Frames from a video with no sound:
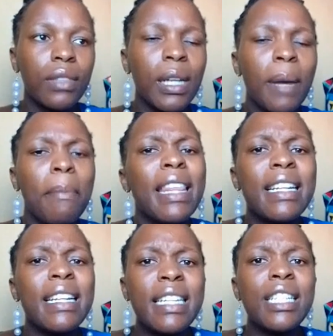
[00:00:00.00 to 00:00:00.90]
but they
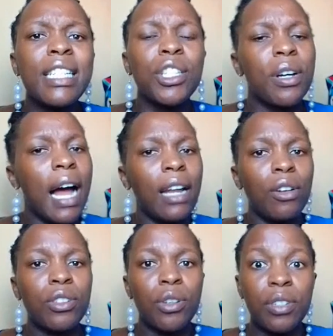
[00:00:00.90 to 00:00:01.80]
teach a
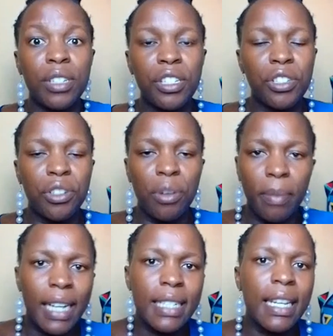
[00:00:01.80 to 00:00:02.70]
lot on digital
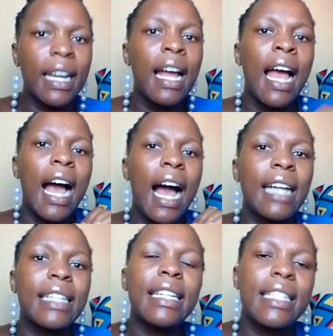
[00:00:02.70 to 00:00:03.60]
marketing,
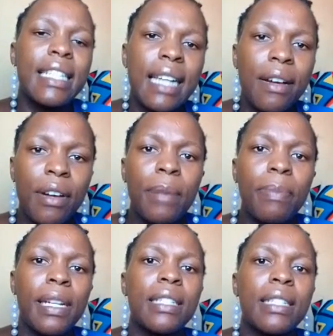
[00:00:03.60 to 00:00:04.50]
and it is a great
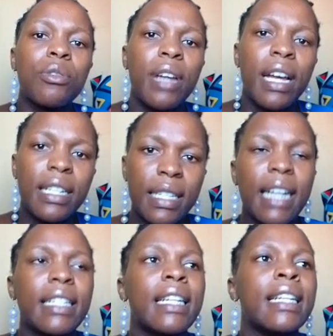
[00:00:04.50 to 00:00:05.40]
place to get
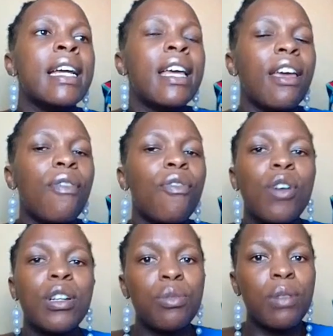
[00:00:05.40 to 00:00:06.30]
started. If you
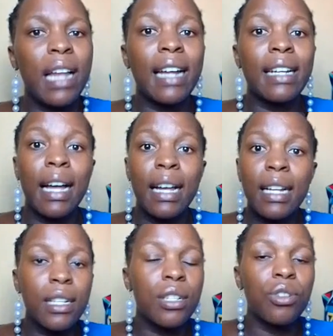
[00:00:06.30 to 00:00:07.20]
want to learn
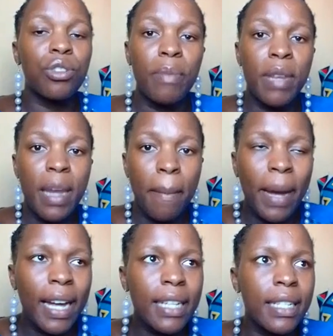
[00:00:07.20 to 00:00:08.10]
social media
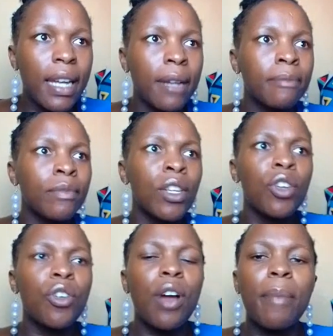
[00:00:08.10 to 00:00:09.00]
marketing,
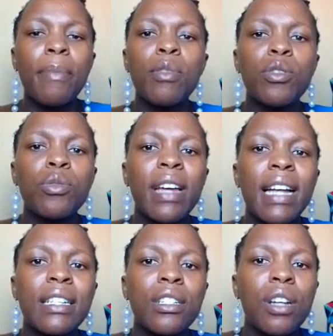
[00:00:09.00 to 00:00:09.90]
you can be able to
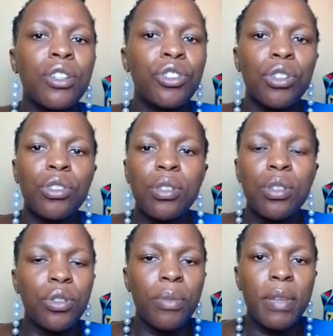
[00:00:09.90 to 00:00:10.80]
get
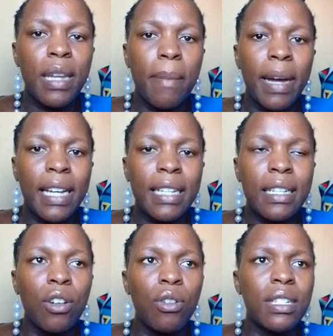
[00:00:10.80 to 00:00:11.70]
social media marketing
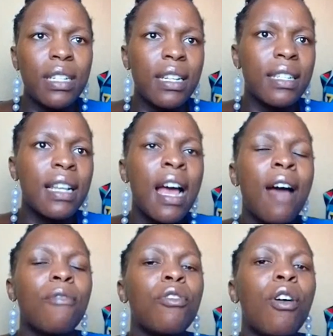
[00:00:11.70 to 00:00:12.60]
courses
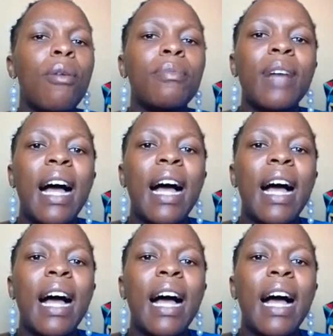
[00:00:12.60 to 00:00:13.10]
from